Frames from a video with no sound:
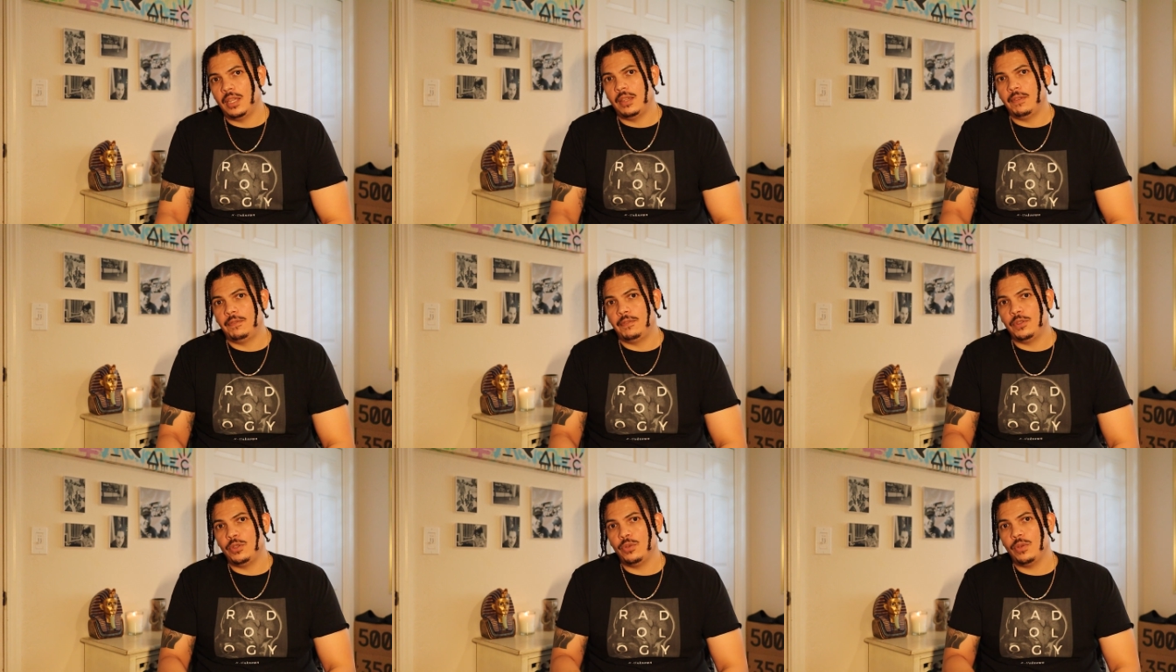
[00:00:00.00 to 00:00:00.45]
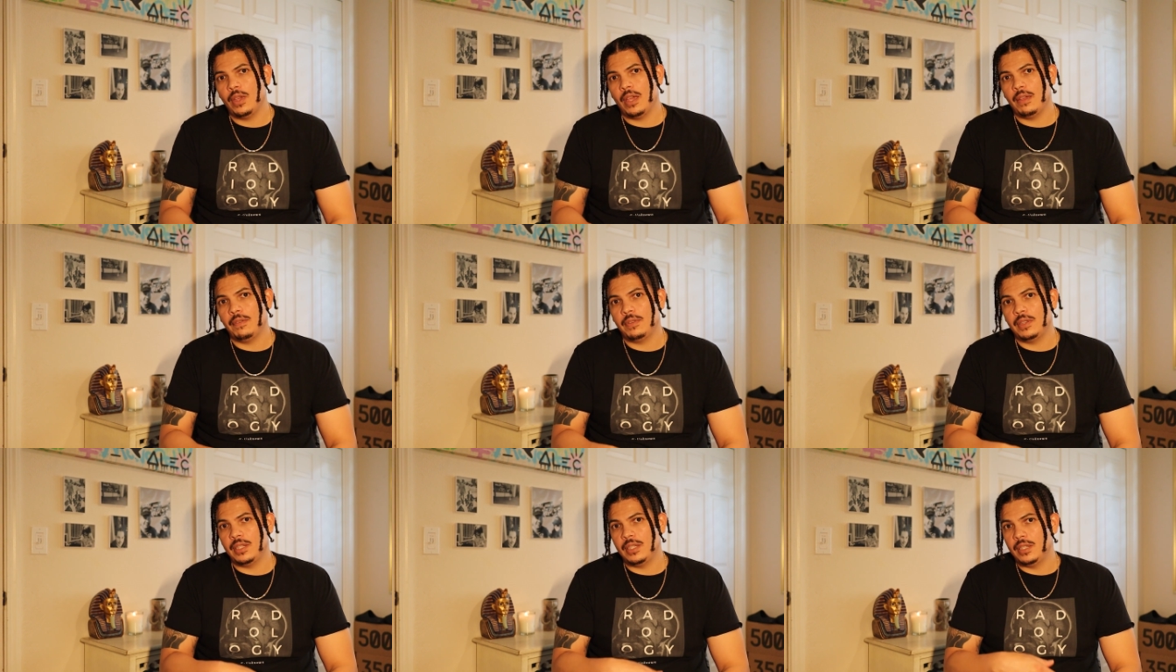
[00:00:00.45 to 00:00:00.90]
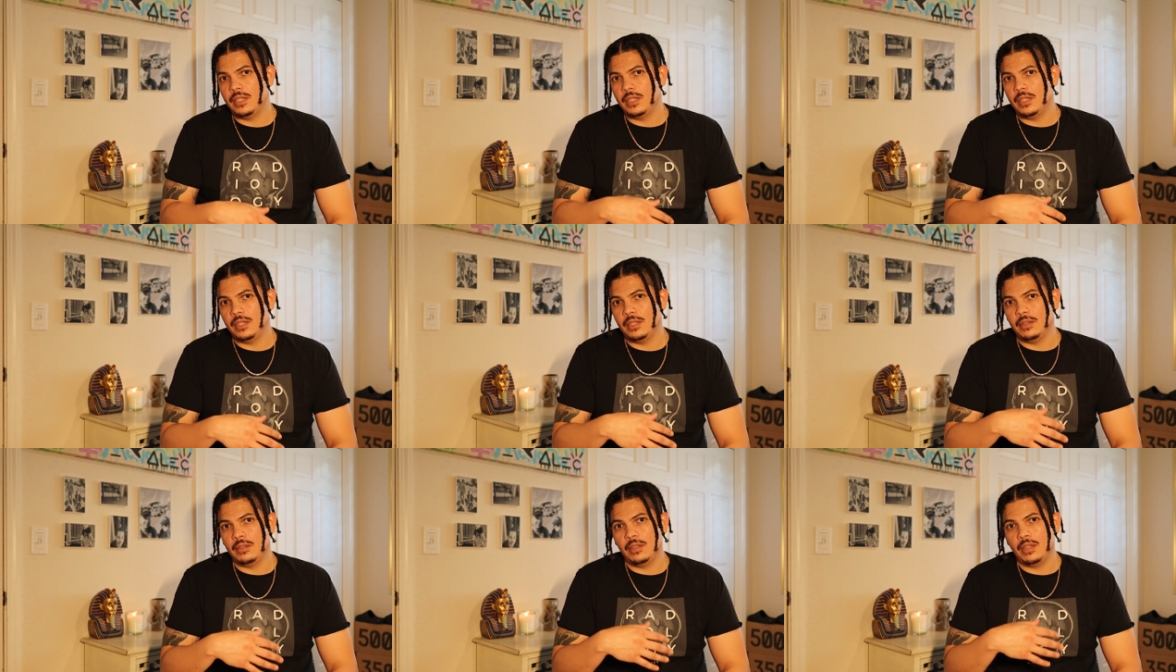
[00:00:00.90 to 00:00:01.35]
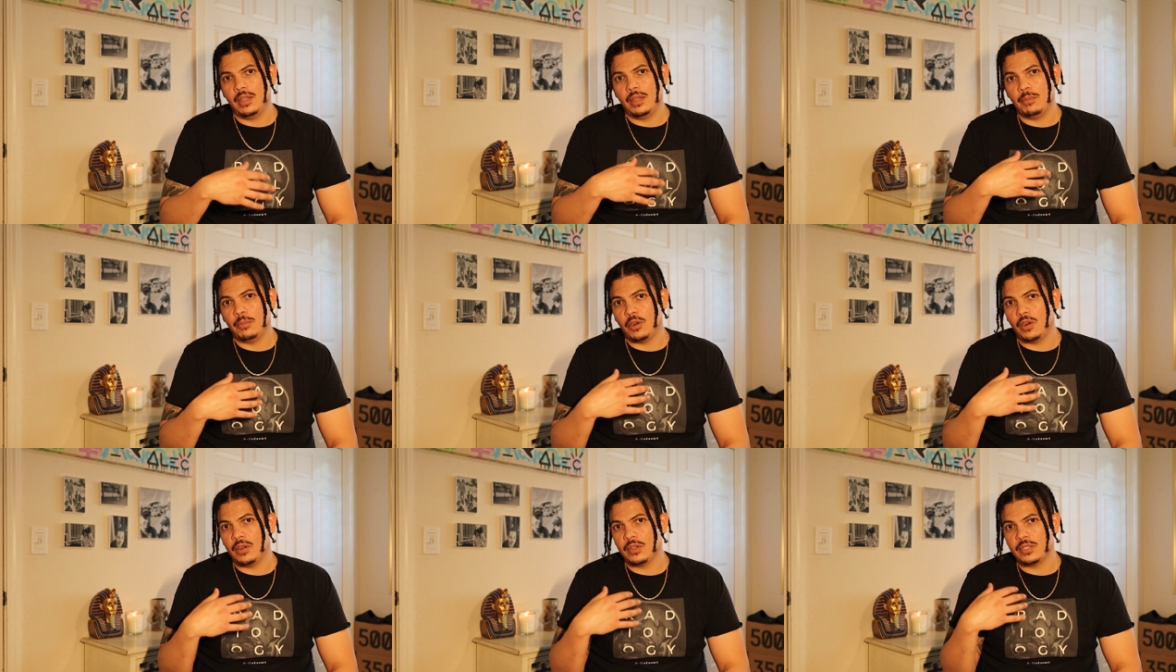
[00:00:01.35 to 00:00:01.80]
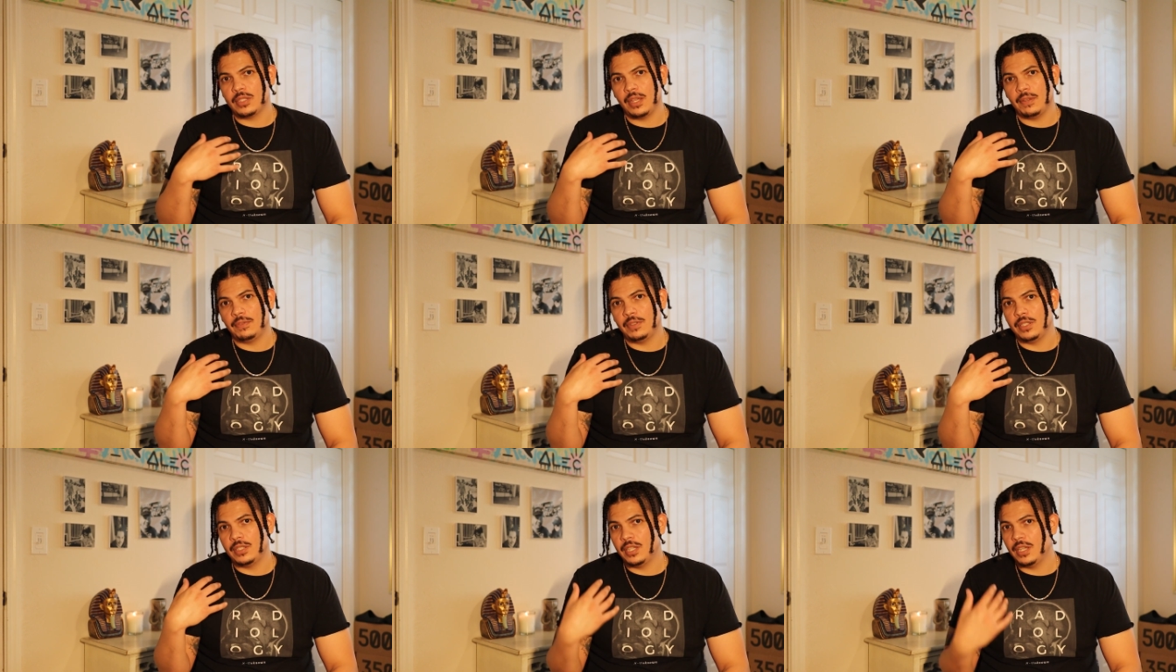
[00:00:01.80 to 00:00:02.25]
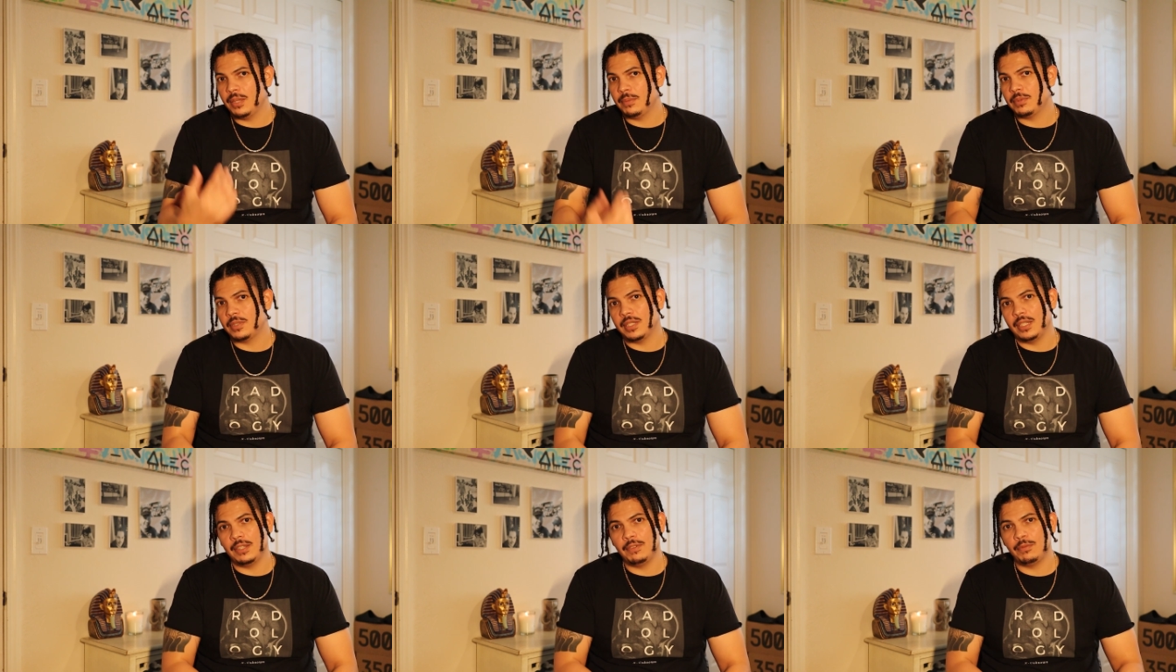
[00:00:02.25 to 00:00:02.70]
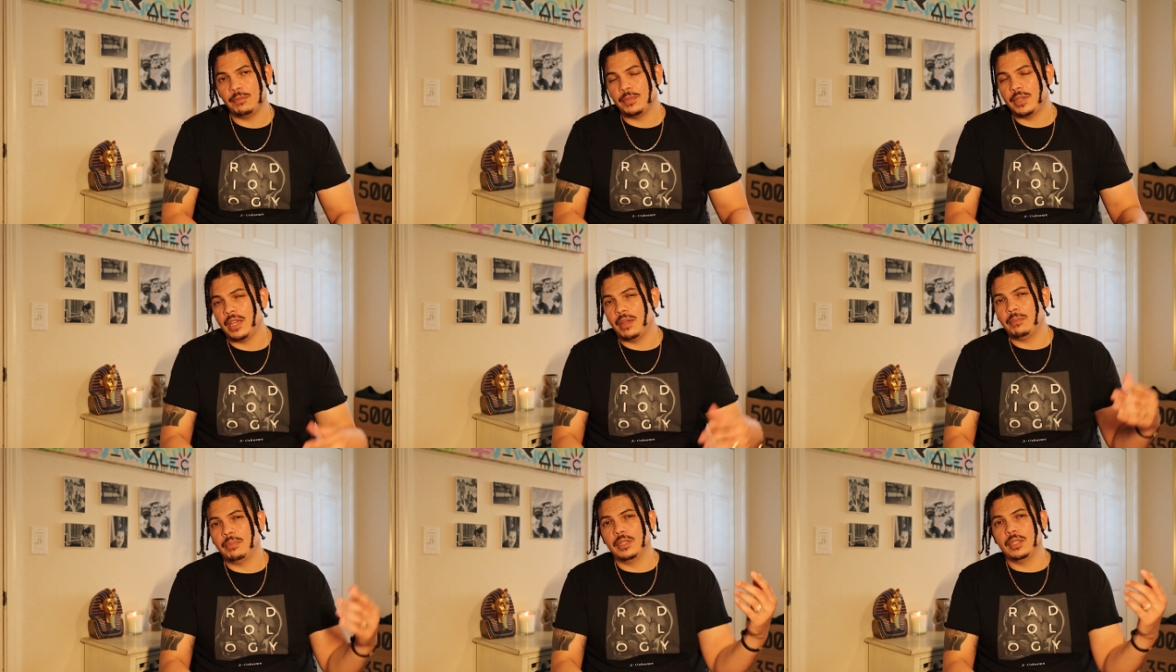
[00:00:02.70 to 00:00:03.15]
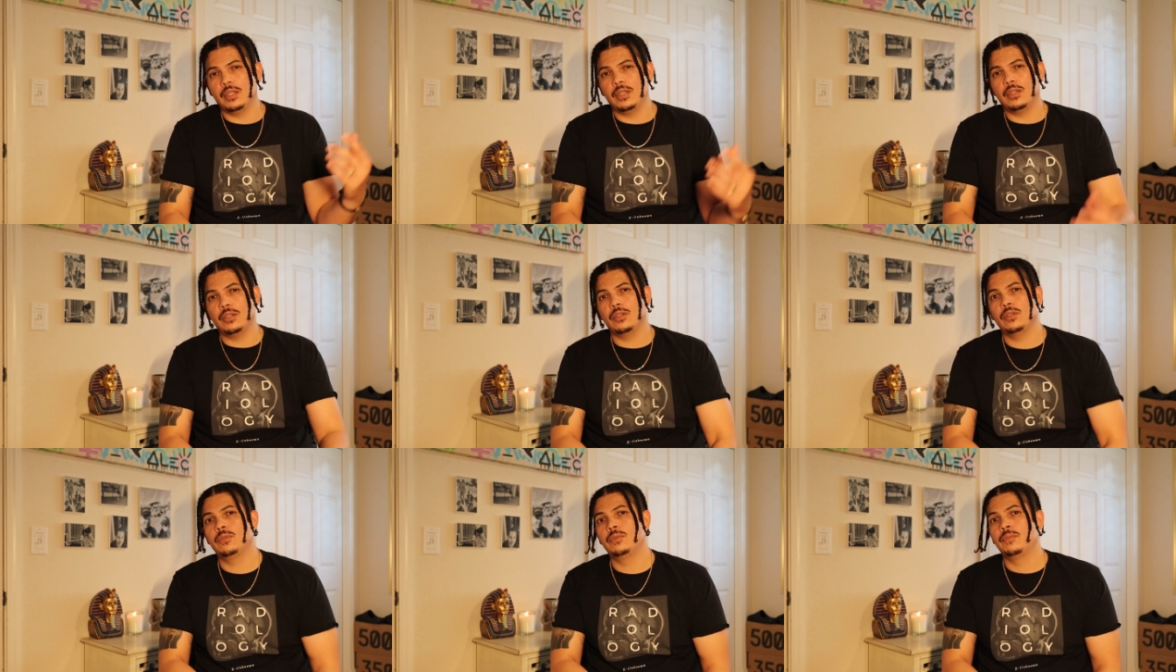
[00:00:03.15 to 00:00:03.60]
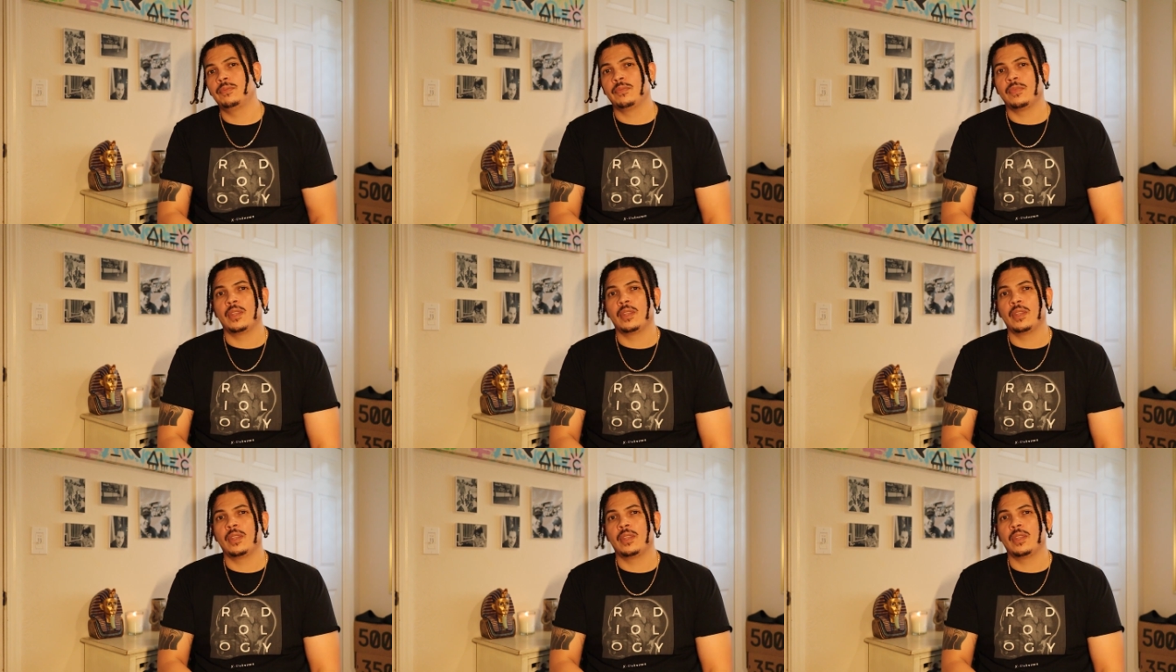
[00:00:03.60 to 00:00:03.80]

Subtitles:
If you have any MR safety tips, leave them down below,